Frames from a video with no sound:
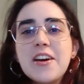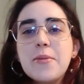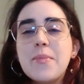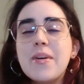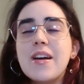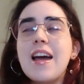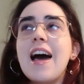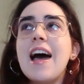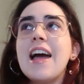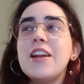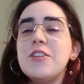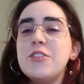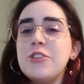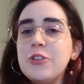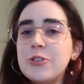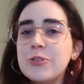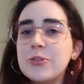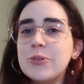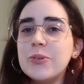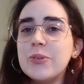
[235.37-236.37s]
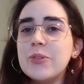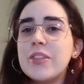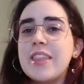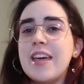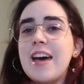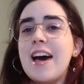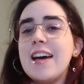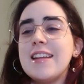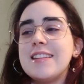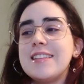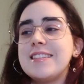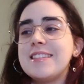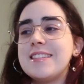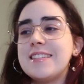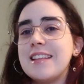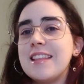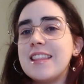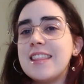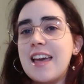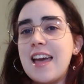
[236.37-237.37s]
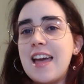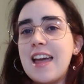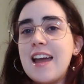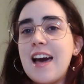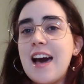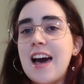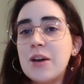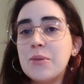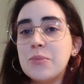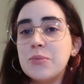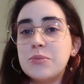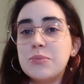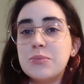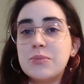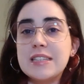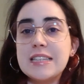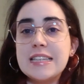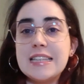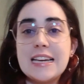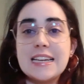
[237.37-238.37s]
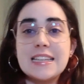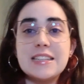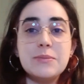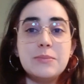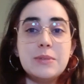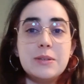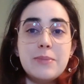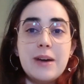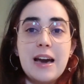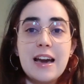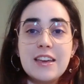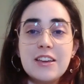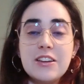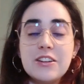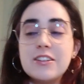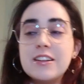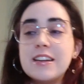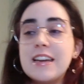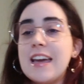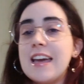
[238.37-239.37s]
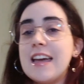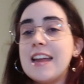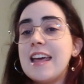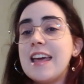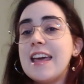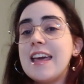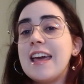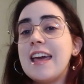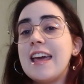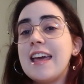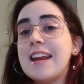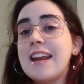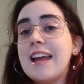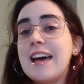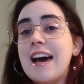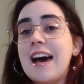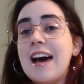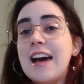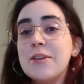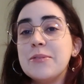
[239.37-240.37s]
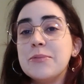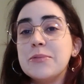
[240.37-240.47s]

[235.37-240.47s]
but I knew that then I would really like to be back here again and I